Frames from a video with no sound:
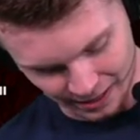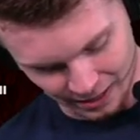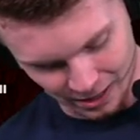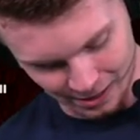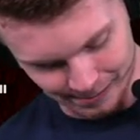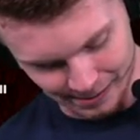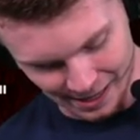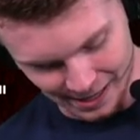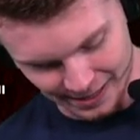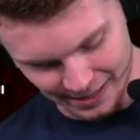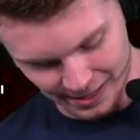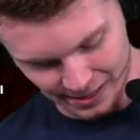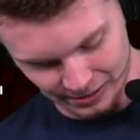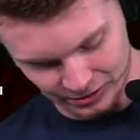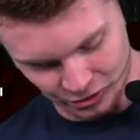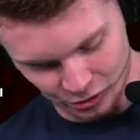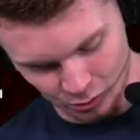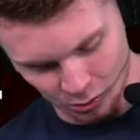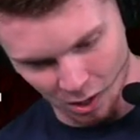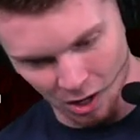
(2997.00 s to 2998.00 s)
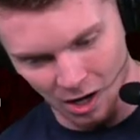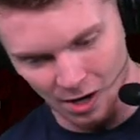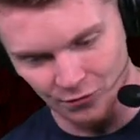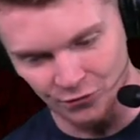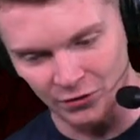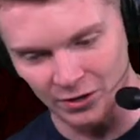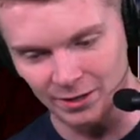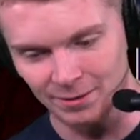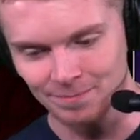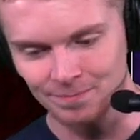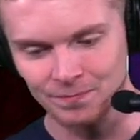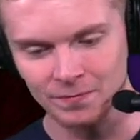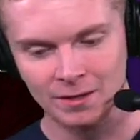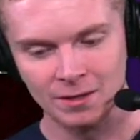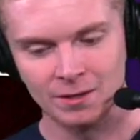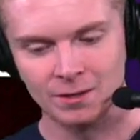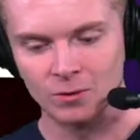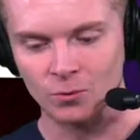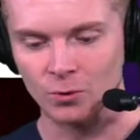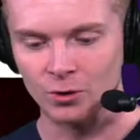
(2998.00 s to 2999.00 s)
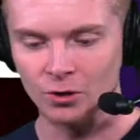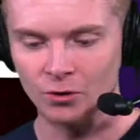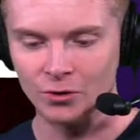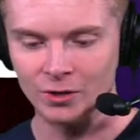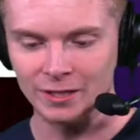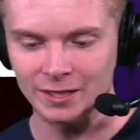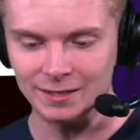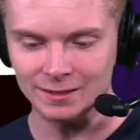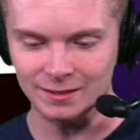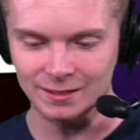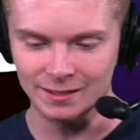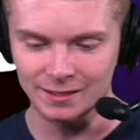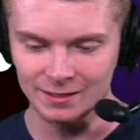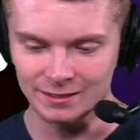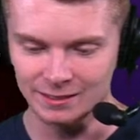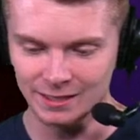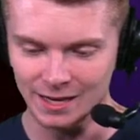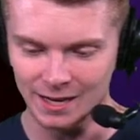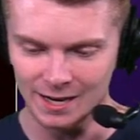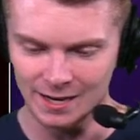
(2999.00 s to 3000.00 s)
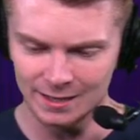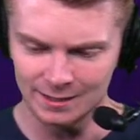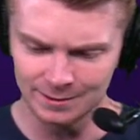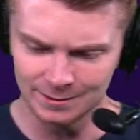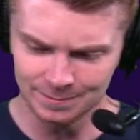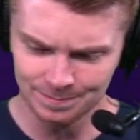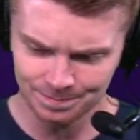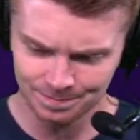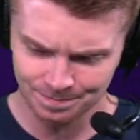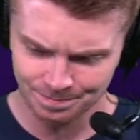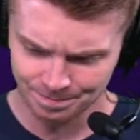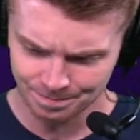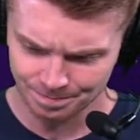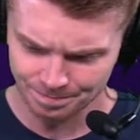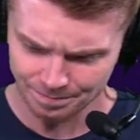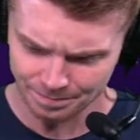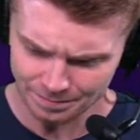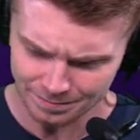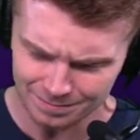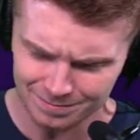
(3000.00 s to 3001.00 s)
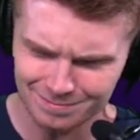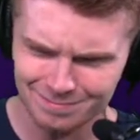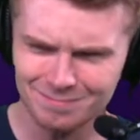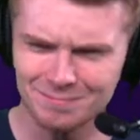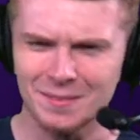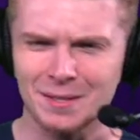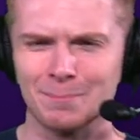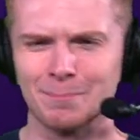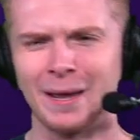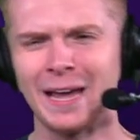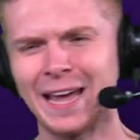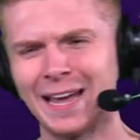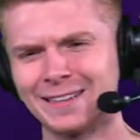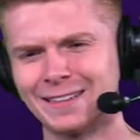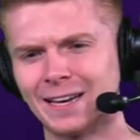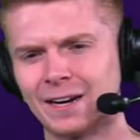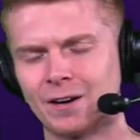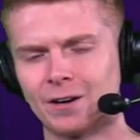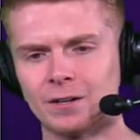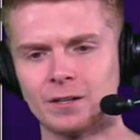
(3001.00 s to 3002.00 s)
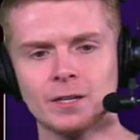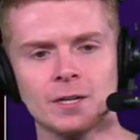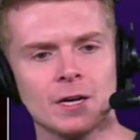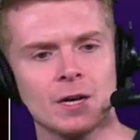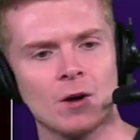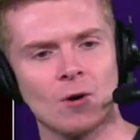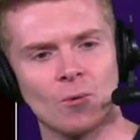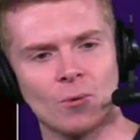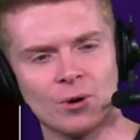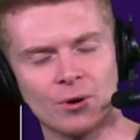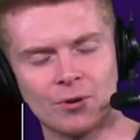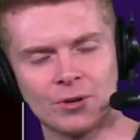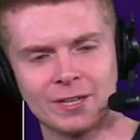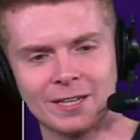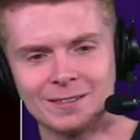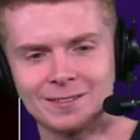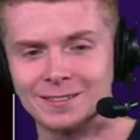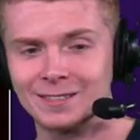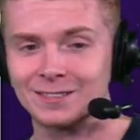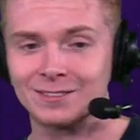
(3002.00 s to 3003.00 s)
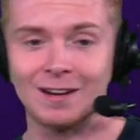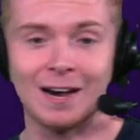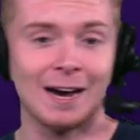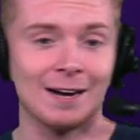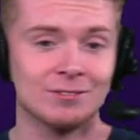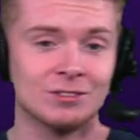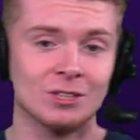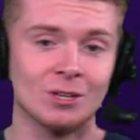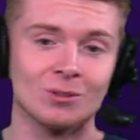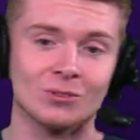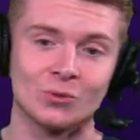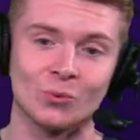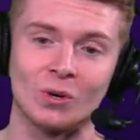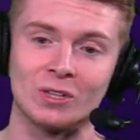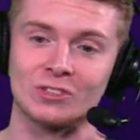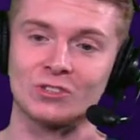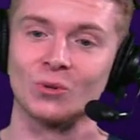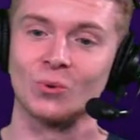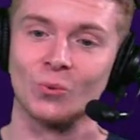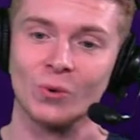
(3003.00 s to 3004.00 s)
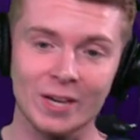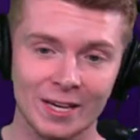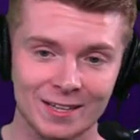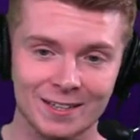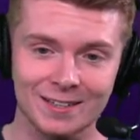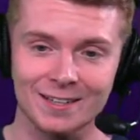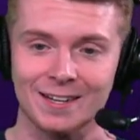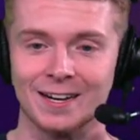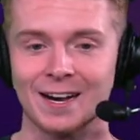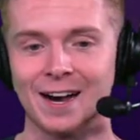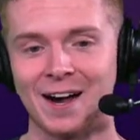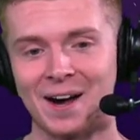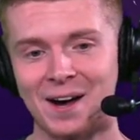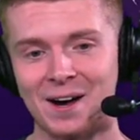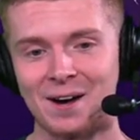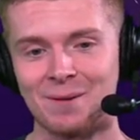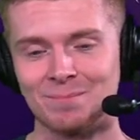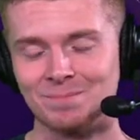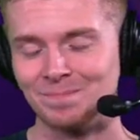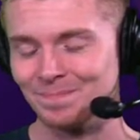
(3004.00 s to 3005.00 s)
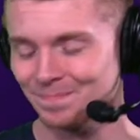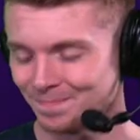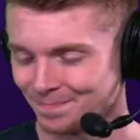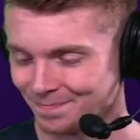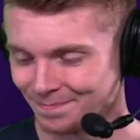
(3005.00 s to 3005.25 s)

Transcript: to come on here too often. We only get these uh man, that hurt. We only get these live shows once a week. Um